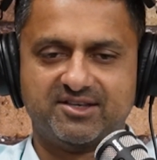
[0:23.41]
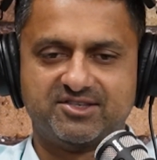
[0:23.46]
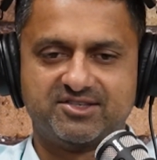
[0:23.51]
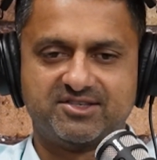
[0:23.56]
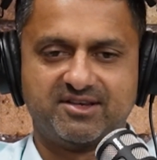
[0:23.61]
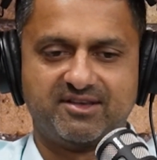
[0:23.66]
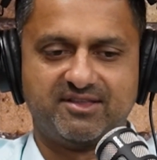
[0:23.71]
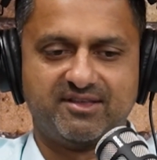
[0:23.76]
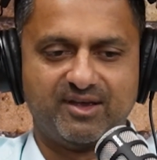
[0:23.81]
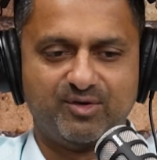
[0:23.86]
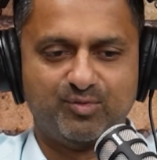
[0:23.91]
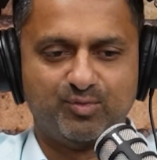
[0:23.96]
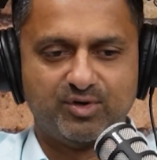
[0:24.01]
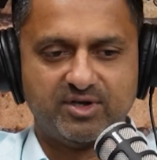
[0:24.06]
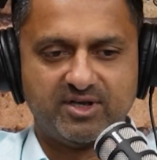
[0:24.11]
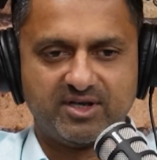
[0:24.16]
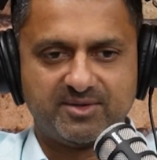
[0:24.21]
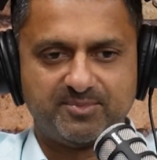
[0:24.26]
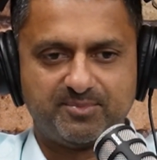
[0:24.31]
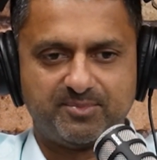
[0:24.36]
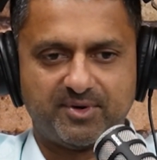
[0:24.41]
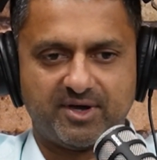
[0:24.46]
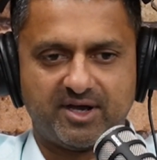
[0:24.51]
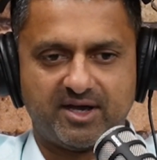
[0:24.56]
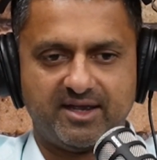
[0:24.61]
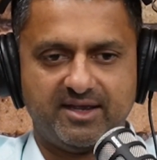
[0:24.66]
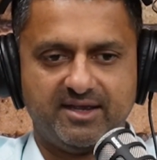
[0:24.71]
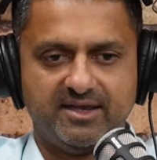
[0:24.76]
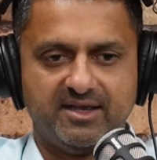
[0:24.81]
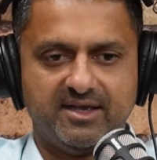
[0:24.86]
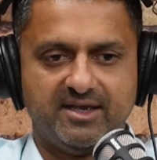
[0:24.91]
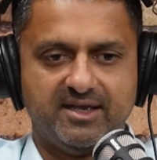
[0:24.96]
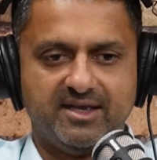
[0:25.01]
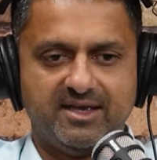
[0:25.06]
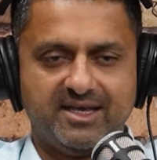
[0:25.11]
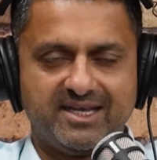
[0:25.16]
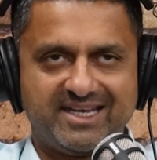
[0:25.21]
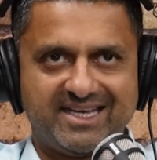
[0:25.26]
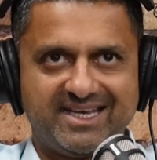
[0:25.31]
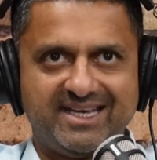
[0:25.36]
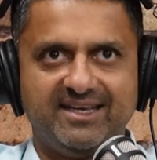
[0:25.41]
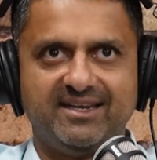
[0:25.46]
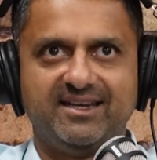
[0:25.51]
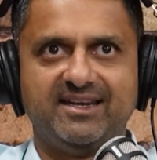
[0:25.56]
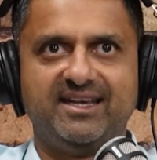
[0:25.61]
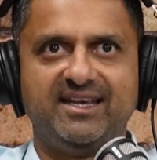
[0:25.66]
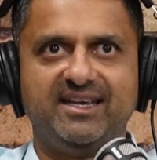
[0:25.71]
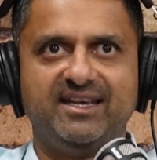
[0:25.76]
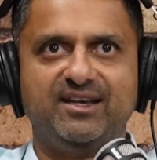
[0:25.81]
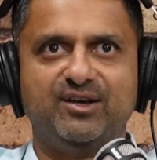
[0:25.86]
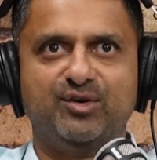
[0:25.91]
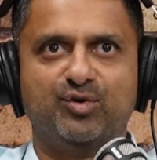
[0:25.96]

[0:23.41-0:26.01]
So they work by killing